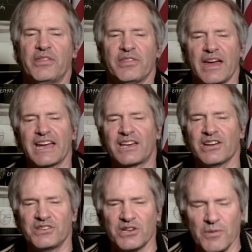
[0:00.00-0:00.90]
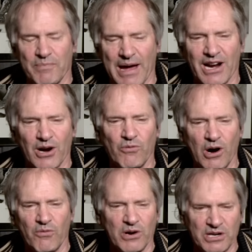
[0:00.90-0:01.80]
They can do better
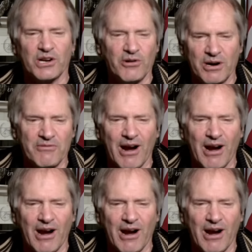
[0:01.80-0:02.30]
what we're doing